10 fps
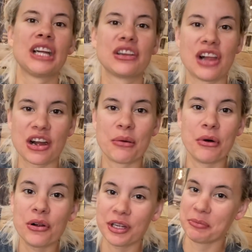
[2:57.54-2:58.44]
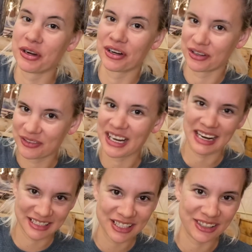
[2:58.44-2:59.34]
guacamole burger that I
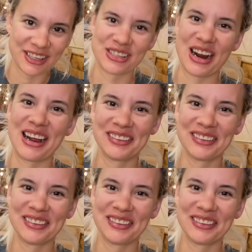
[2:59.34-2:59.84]
still need to try.